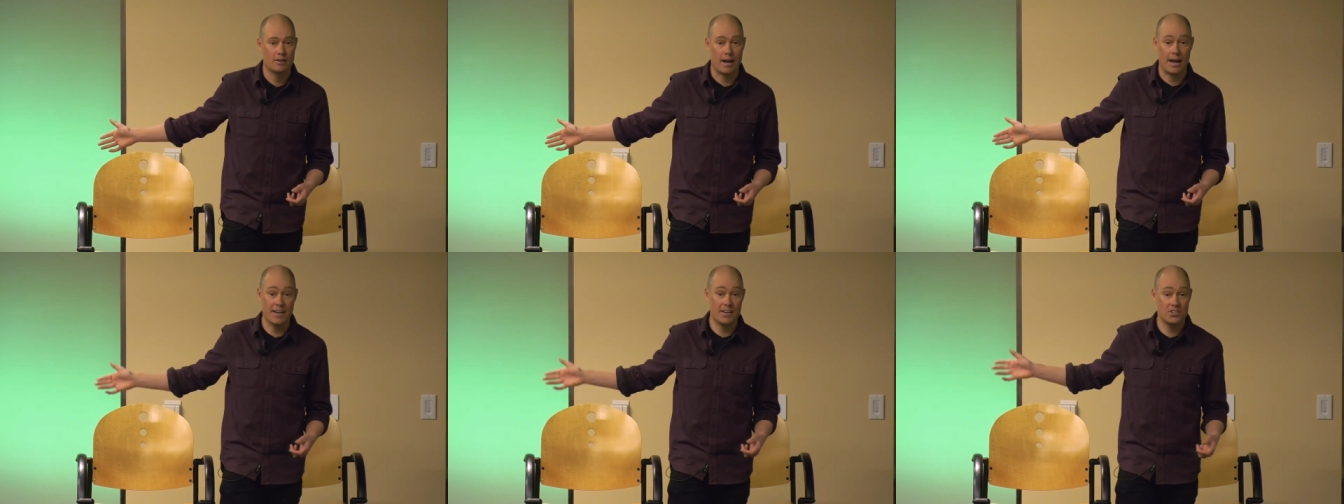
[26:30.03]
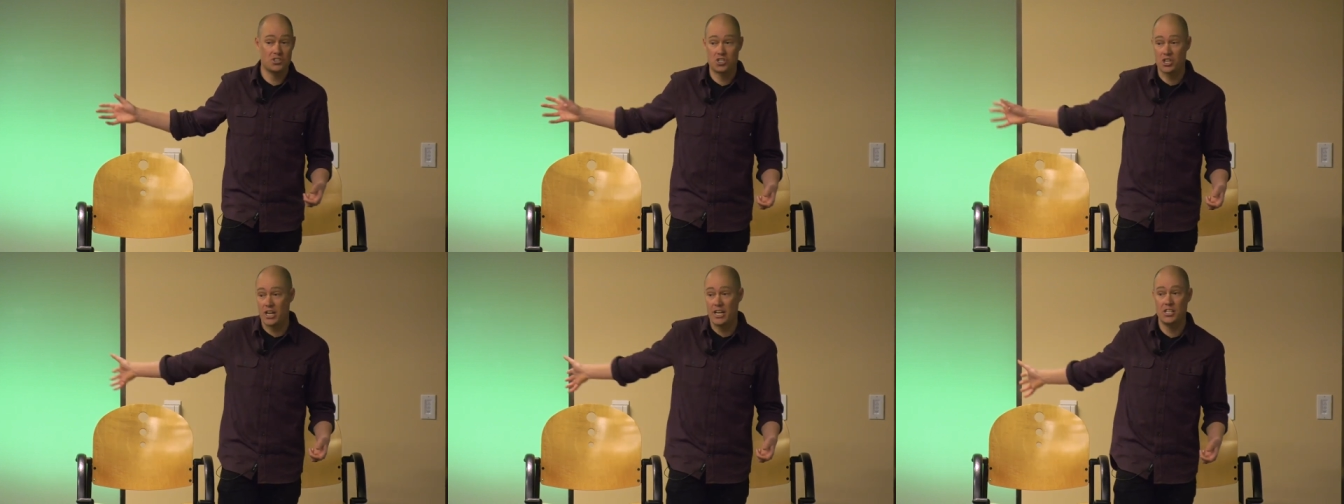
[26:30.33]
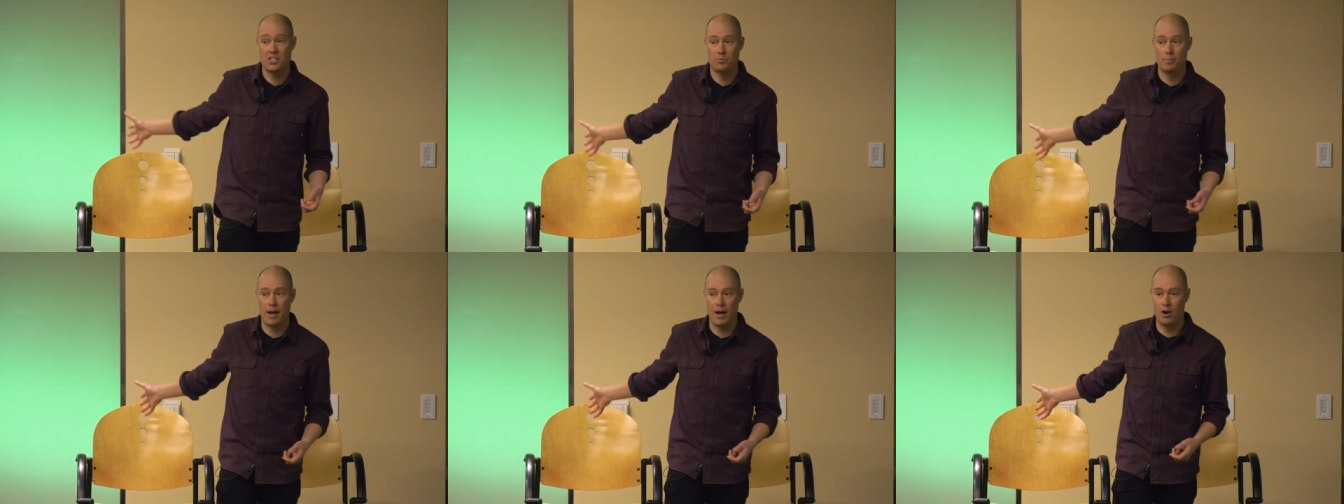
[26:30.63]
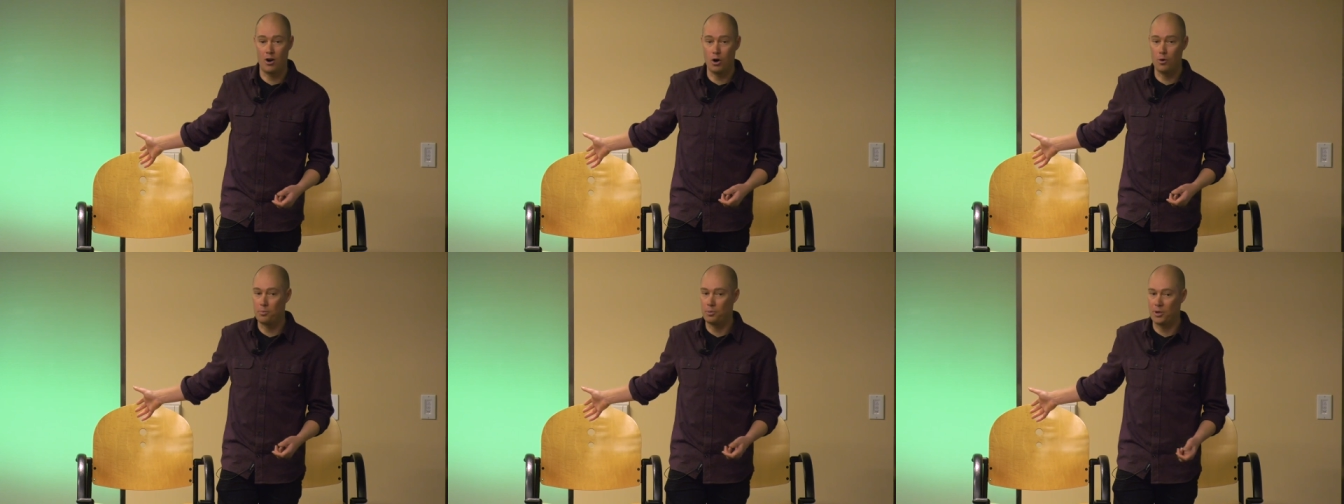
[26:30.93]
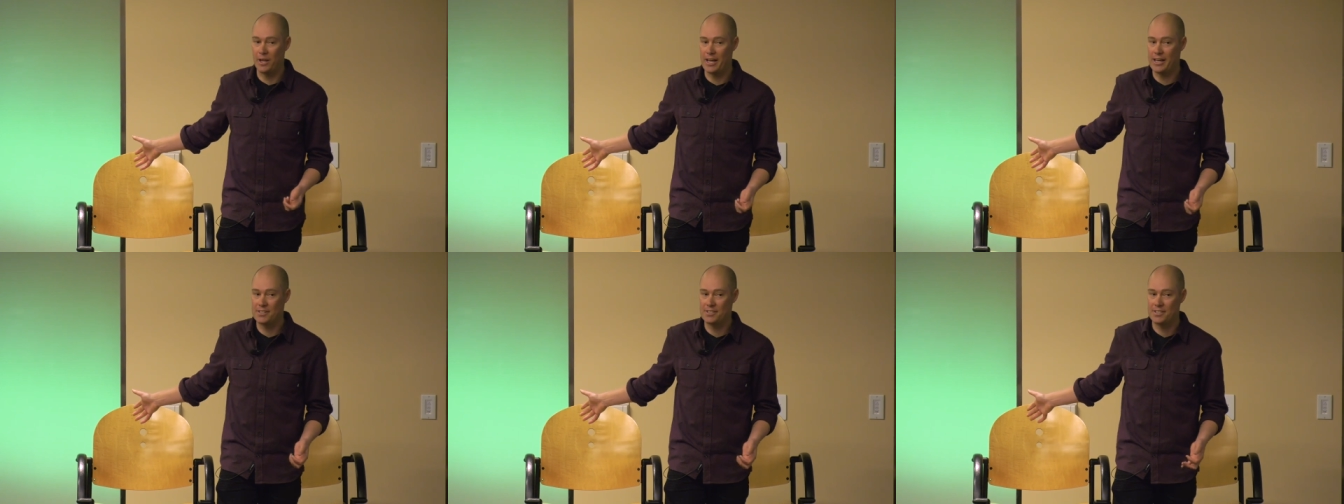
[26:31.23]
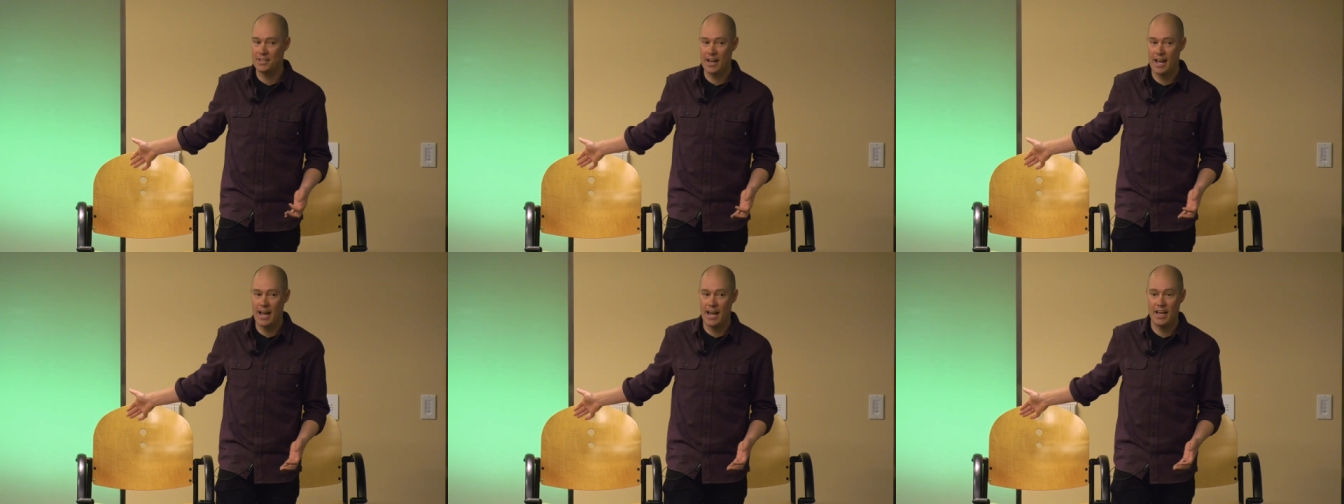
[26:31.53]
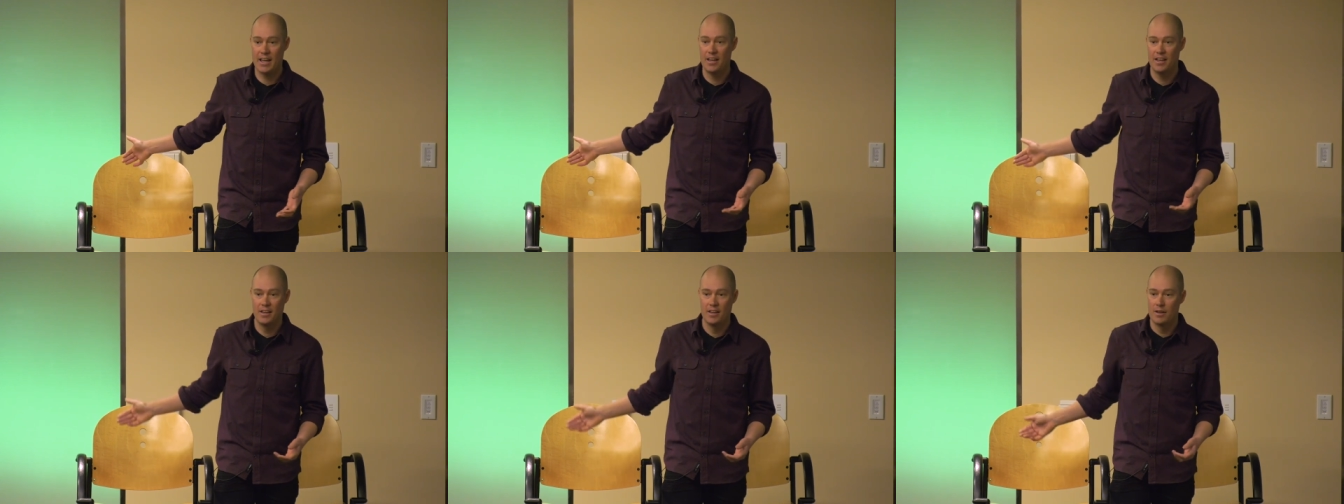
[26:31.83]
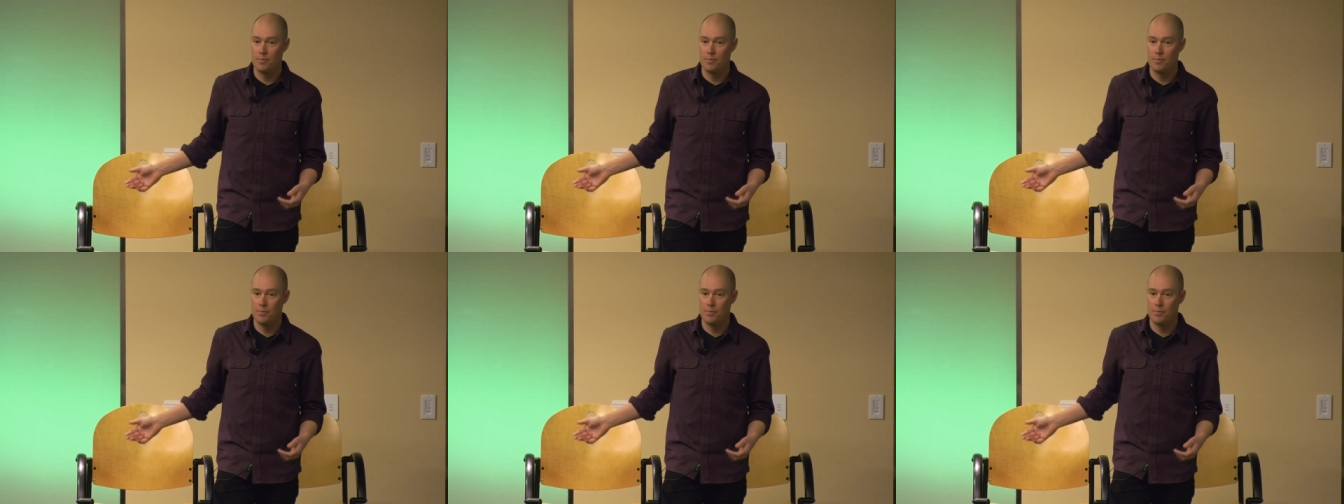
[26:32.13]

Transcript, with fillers: I had to change my whole plan today,